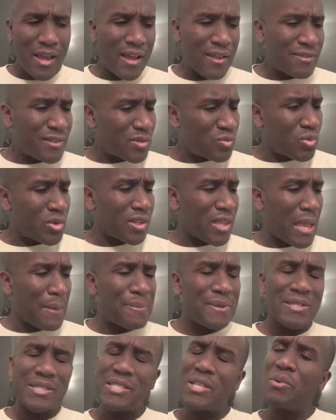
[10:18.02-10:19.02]
This one game
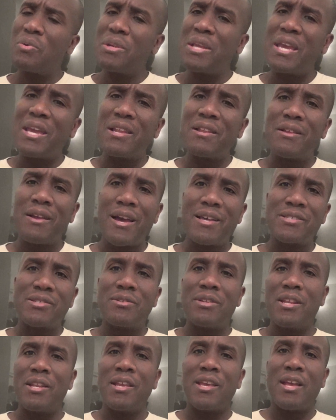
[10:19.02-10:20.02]
I still need. I still
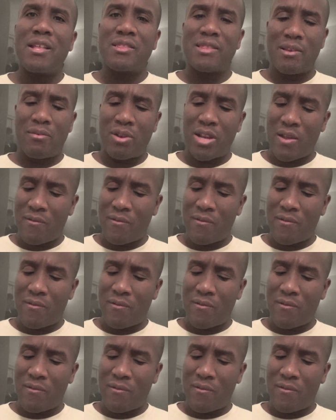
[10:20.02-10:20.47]
need to get that one.